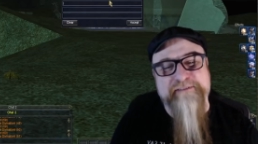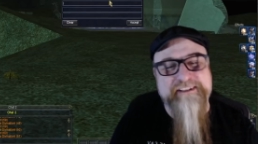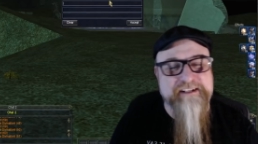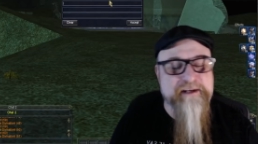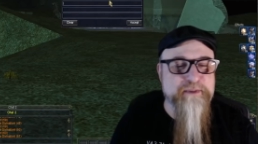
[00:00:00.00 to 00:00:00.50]

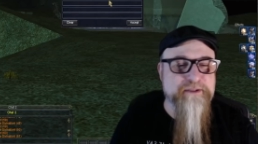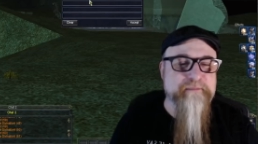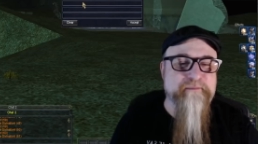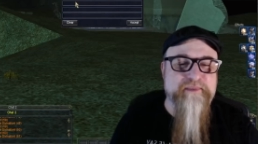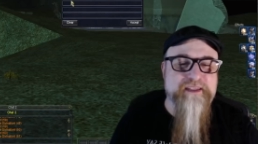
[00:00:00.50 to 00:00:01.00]
each number.
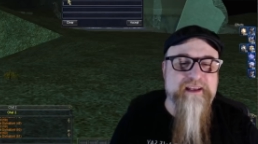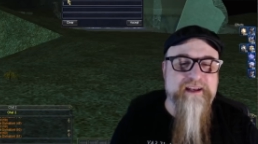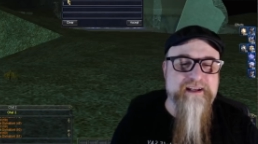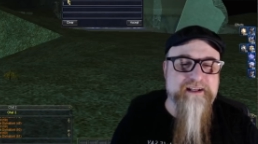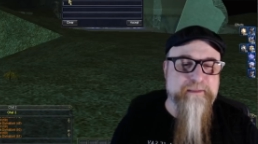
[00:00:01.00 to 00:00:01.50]

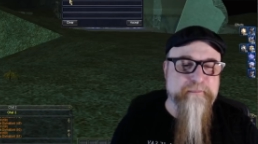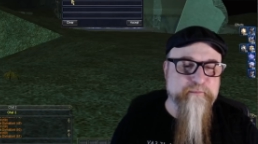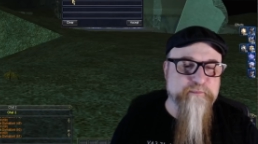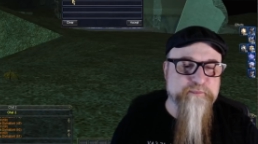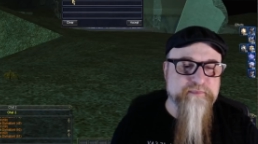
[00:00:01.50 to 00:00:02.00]

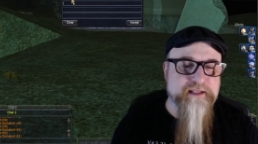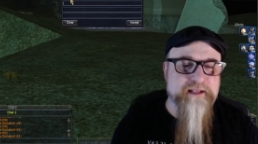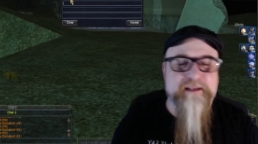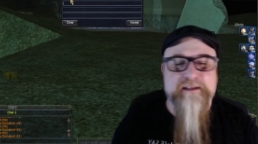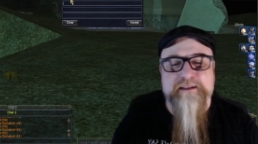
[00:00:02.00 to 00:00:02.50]
Um,
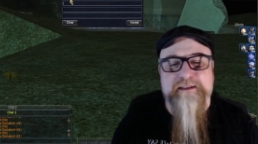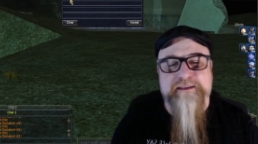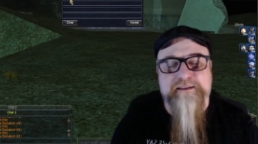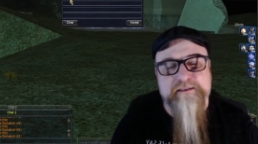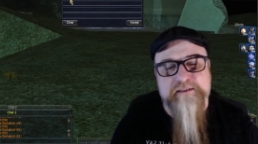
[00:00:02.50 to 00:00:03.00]

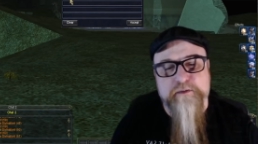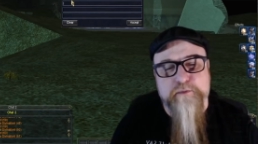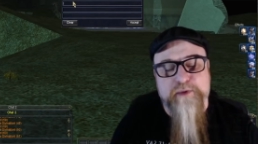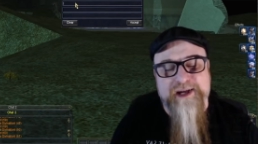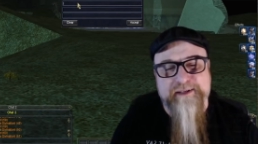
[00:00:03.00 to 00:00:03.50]
so
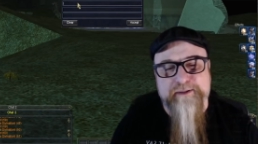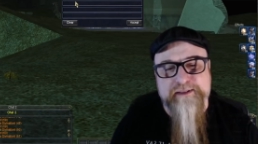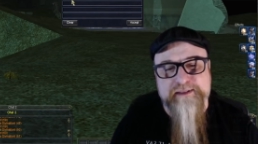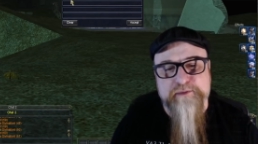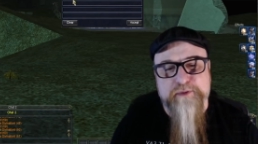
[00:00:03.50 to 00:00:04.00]
why
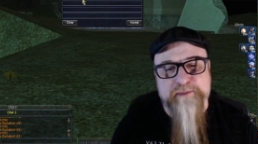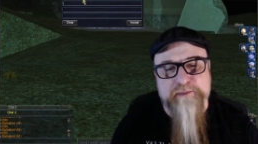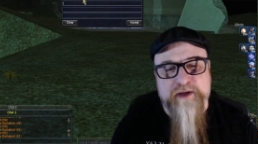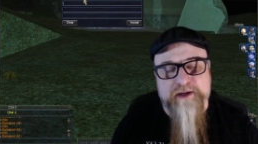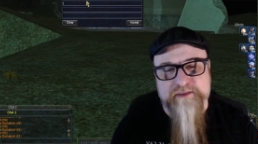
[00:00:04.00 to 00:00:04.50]
do you want to
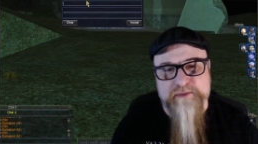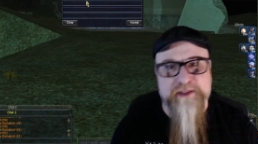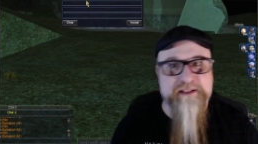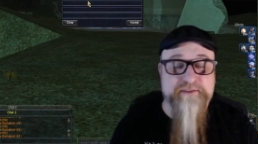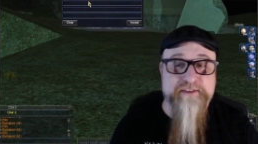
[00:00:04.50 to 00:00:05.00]
pause?
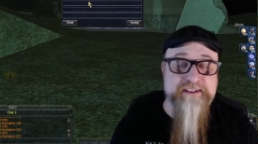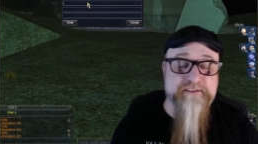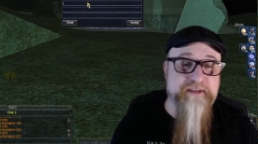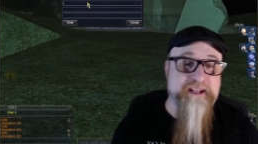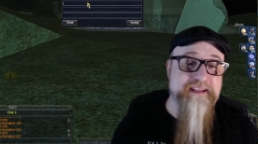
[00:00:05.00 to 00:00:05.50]
Well, if you're going
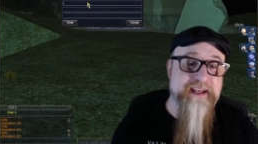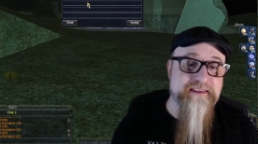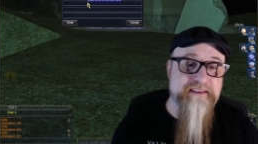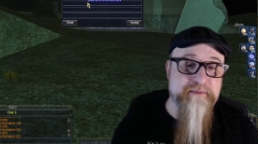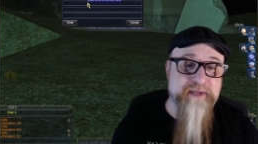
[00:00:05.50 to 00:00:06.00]
to feign
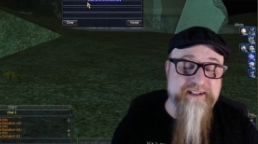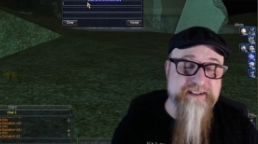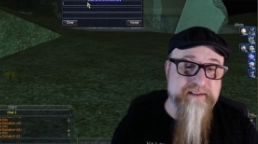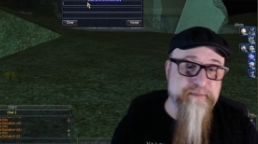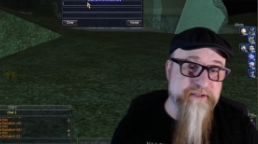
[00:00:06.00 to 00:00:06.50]
death, you might
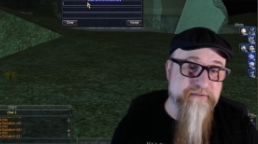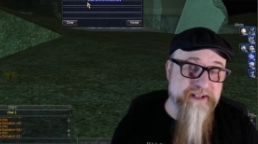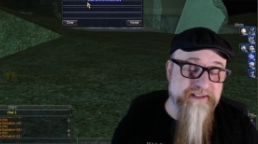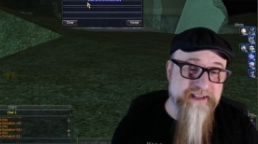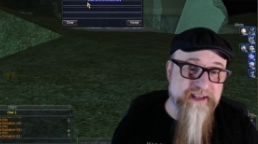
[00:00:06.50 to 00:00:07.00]
need to be
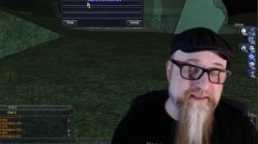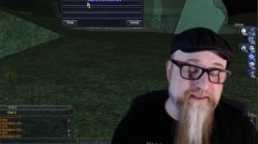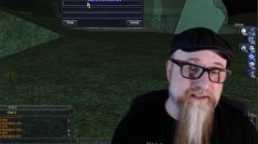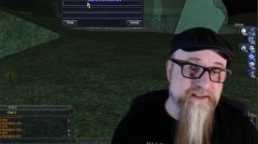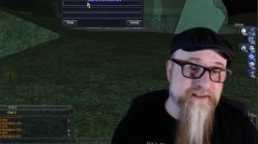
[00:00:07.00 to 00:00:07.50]
feign death
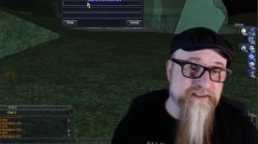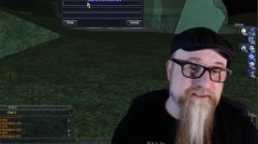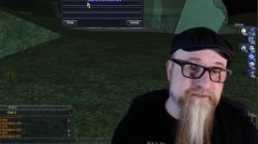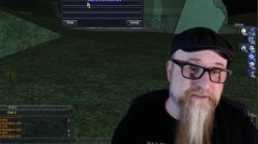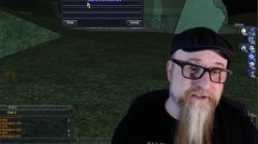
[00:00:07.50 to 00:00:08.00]

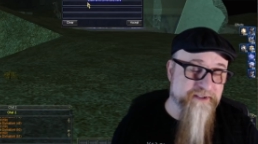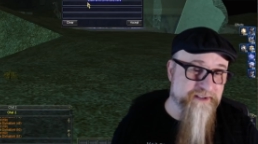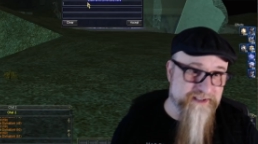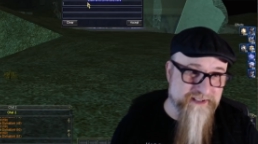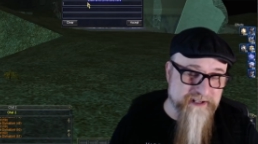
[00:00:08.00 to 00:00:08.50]
for
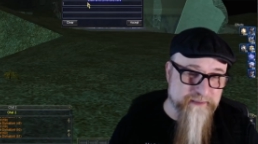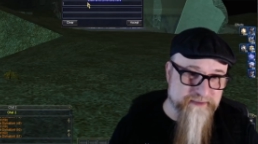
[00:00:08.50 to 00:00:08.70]
a couple